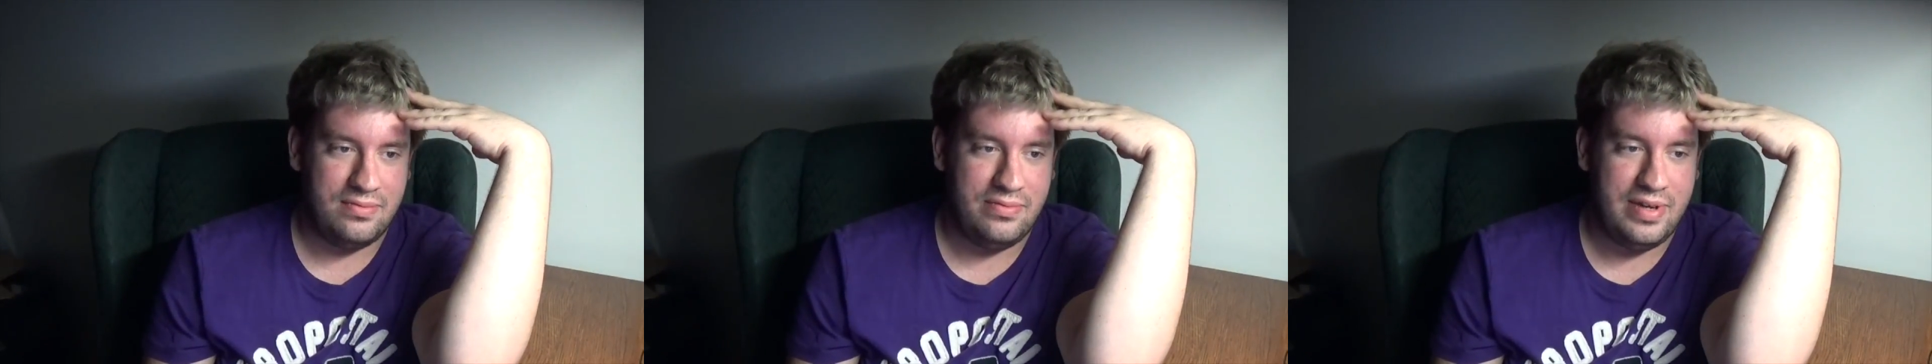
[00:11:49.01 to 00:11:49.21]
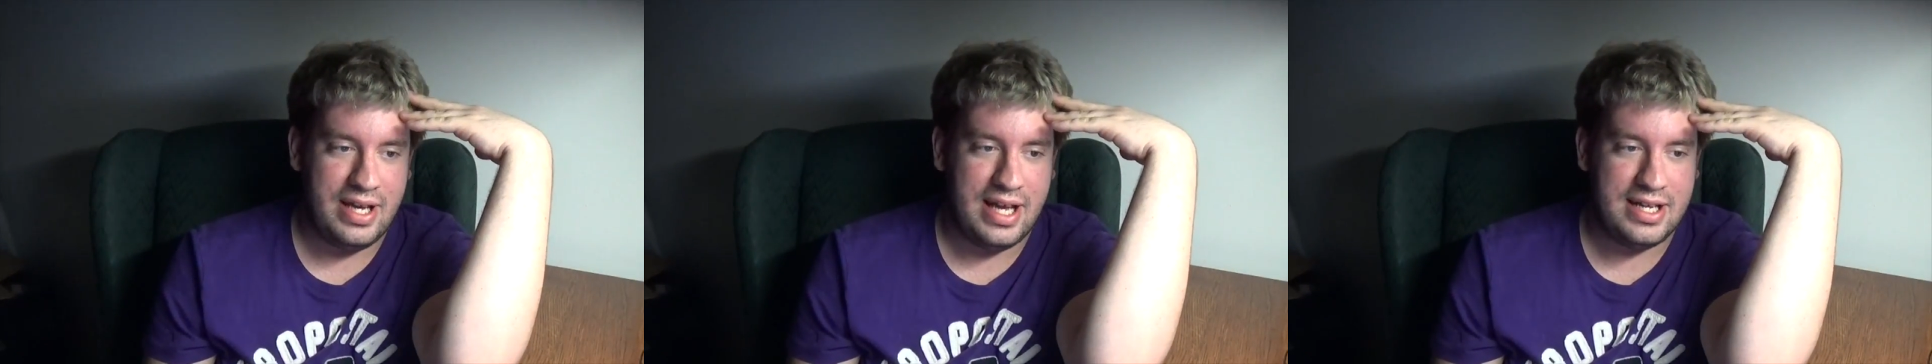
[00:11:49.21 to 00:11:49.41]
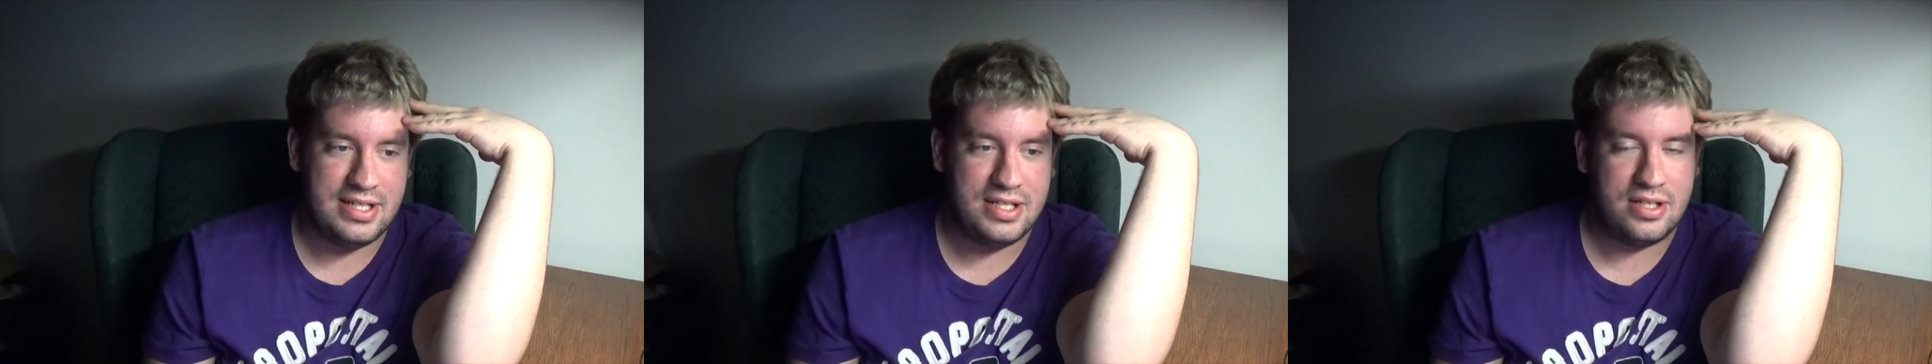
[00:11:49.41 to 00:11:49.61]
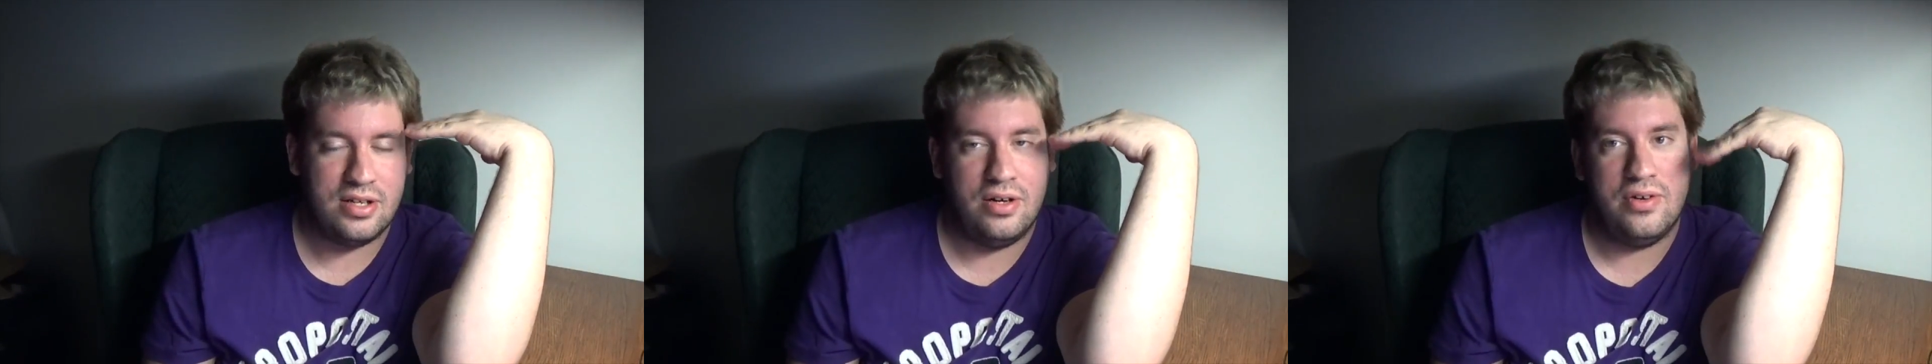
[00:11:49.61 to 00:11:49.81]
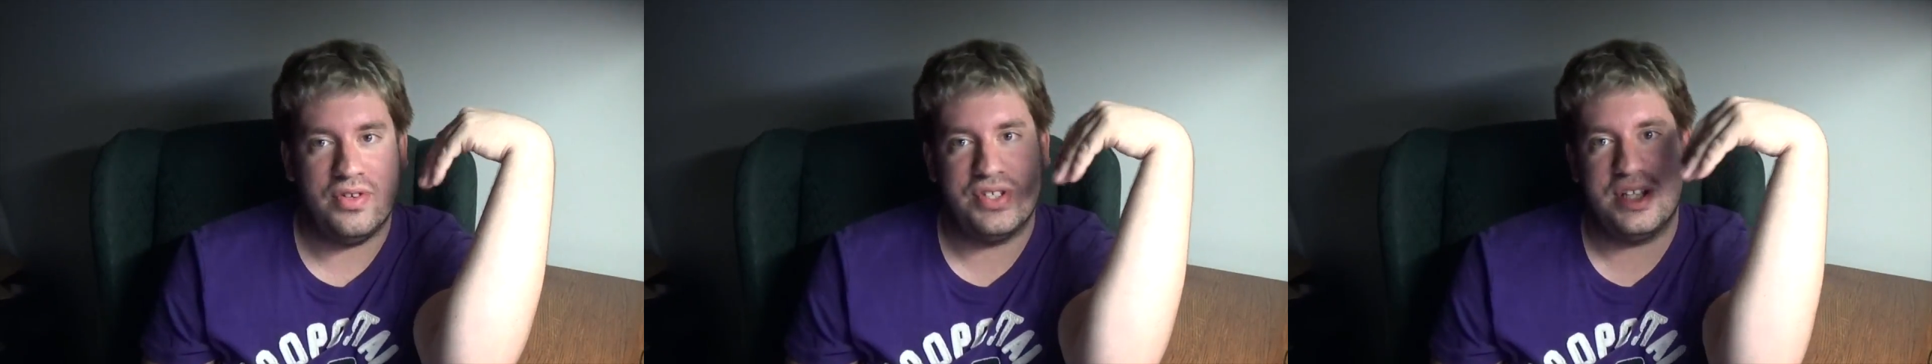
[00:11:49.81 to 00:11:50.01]
we had to
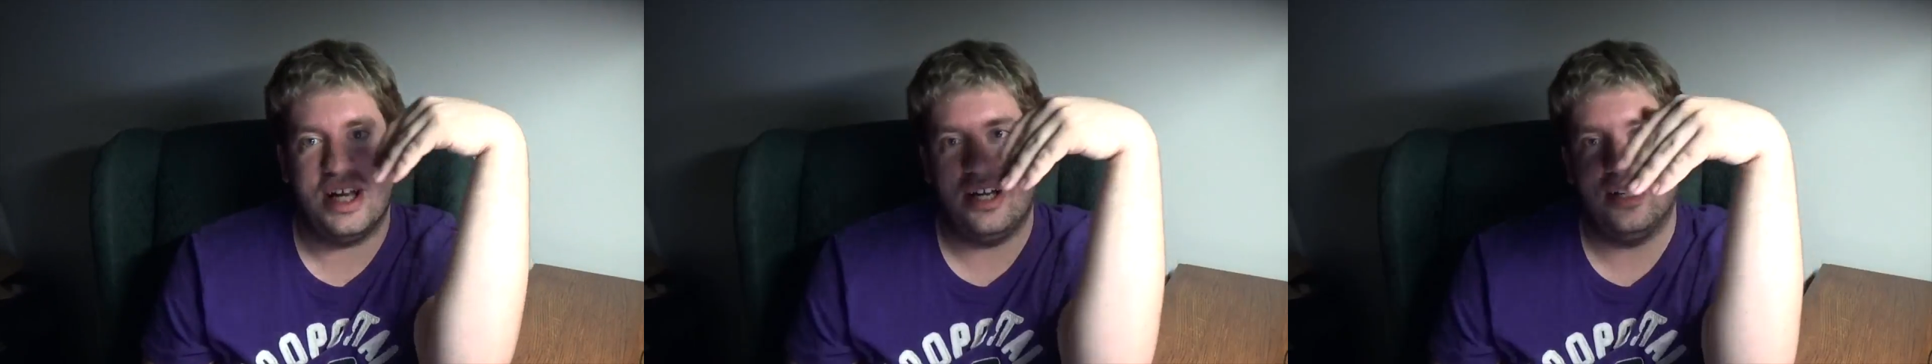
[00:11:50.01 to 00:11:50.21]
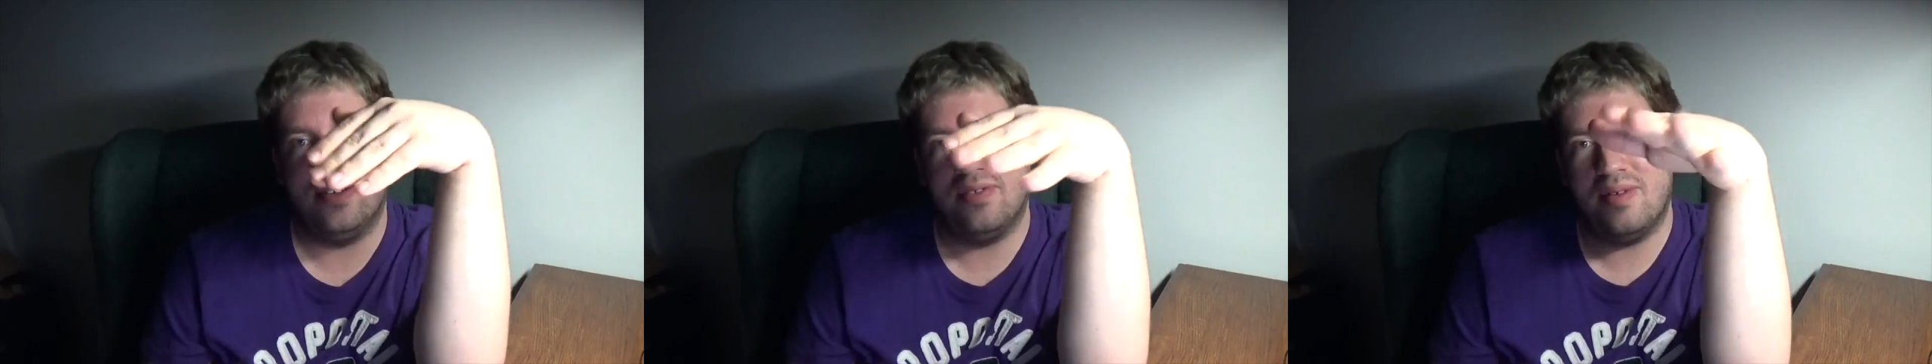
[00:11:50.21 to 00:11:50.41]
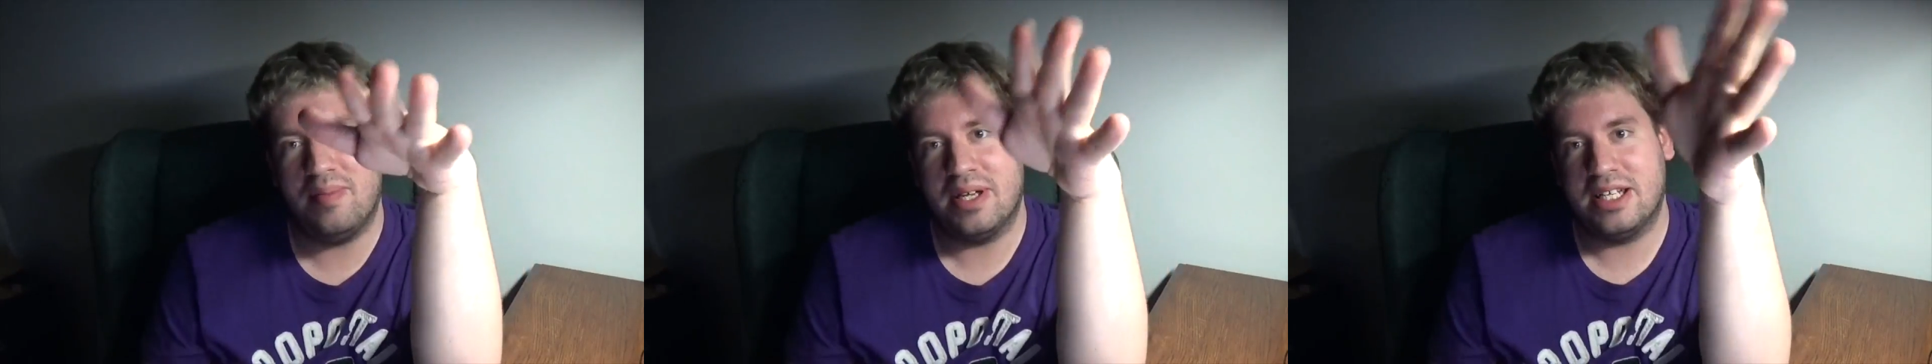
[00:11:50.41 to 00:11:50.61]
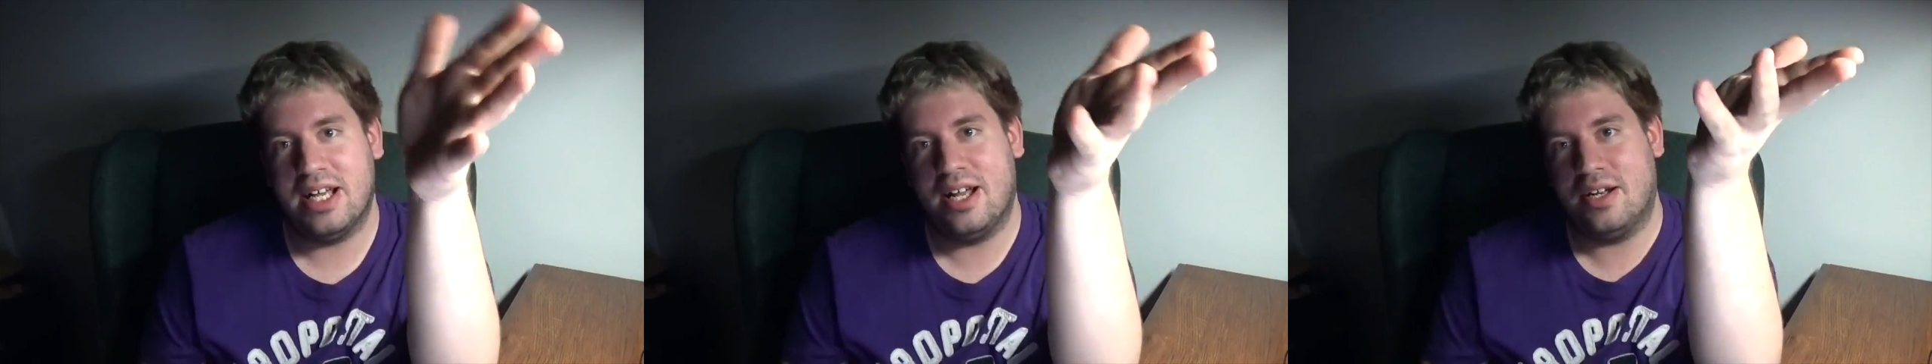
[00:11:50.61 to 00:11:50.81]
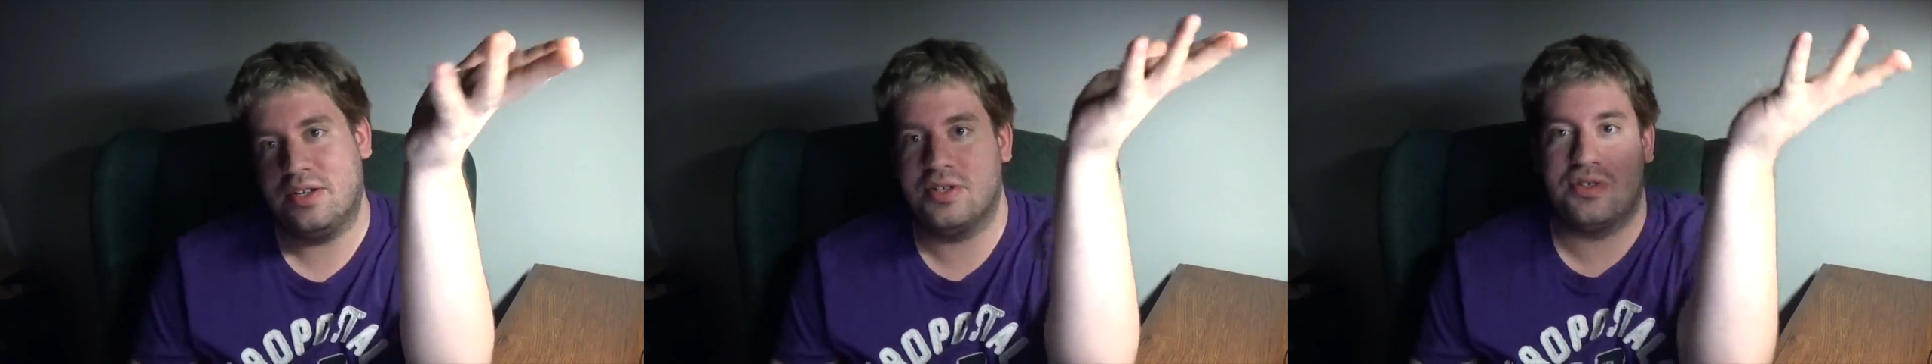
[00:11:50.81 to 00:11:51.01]
coast out of a
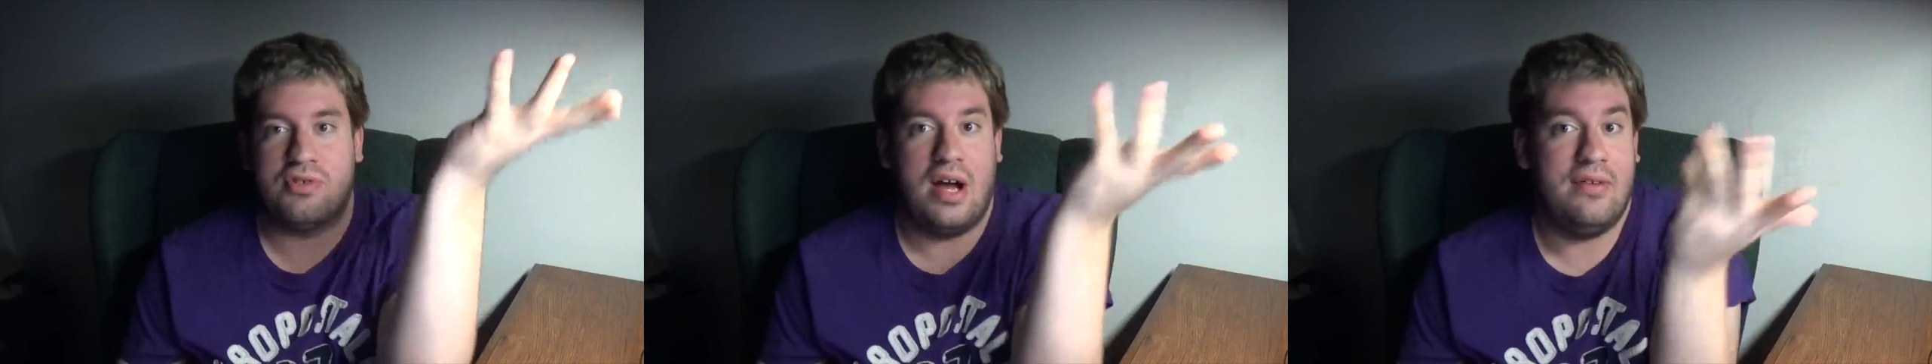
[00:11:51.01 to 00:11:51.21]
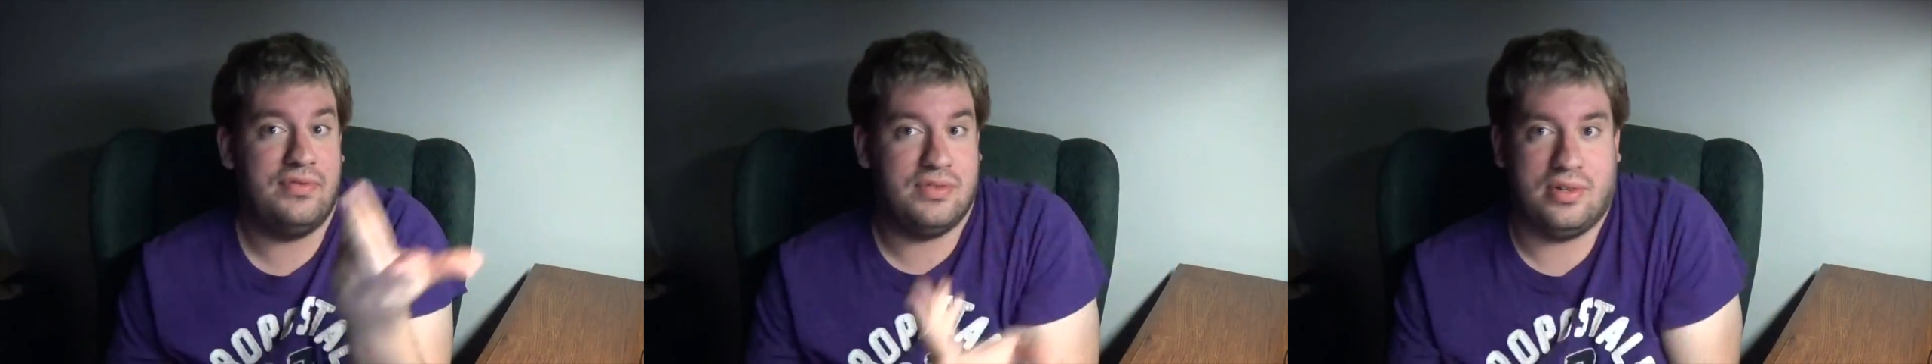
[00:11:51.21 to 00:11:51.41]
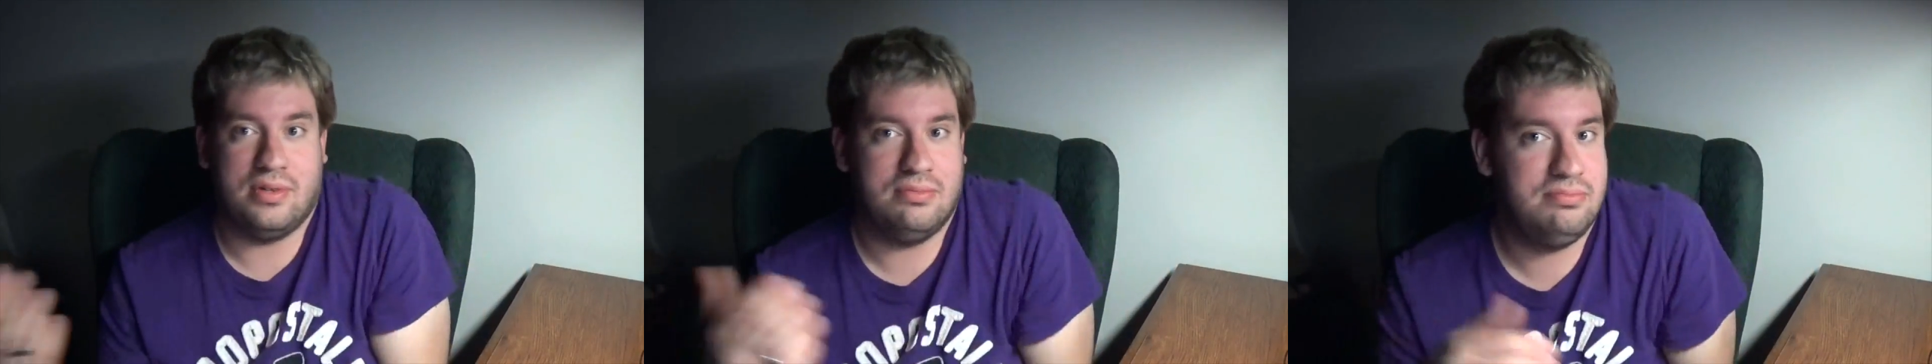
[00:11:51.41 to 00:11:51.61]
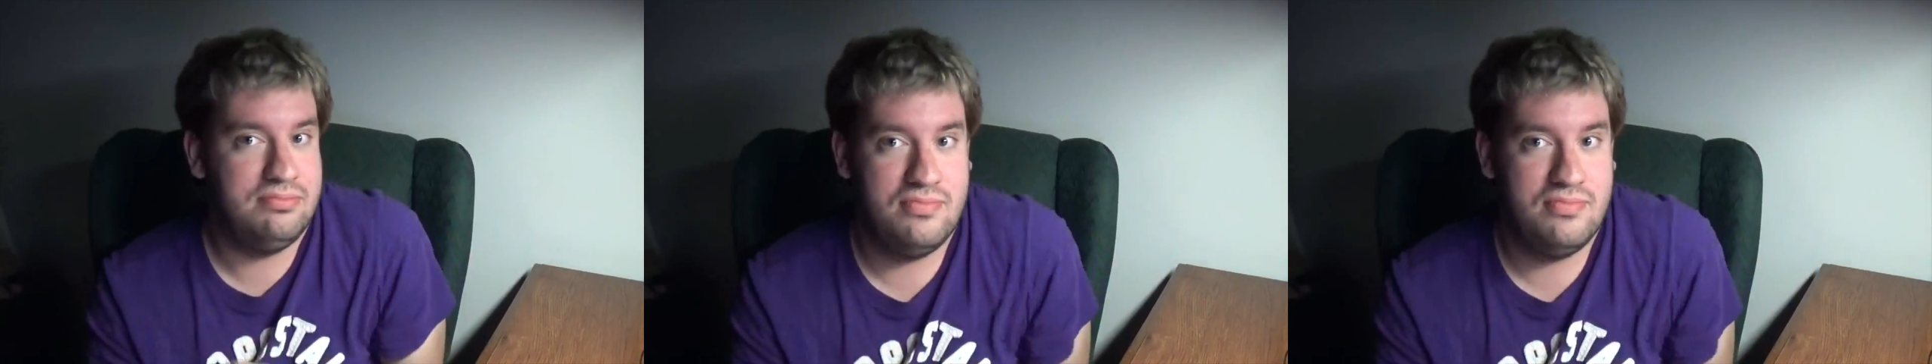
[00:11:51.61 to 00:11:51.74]
McDonald's drive-thru,